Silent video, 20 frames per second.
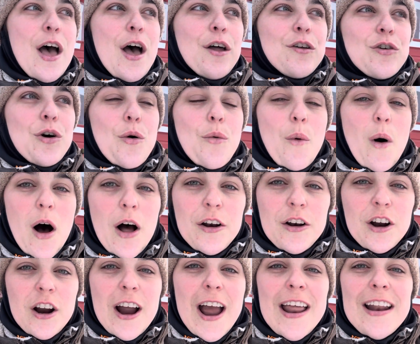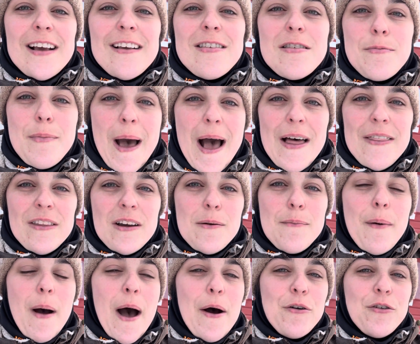to wander and expand their
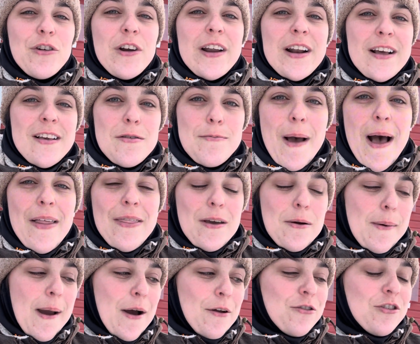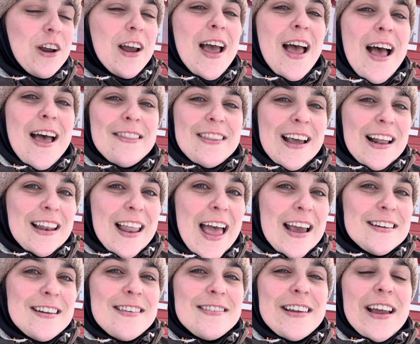boundary. They
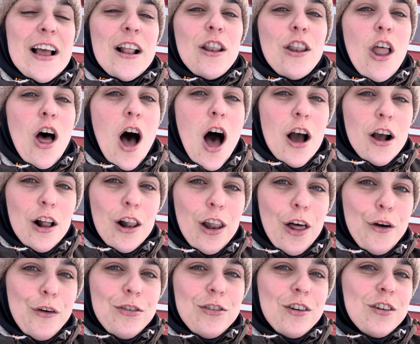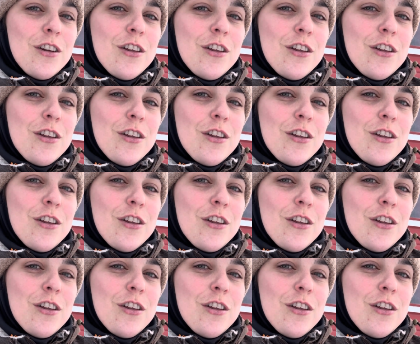like to stay a lot closer to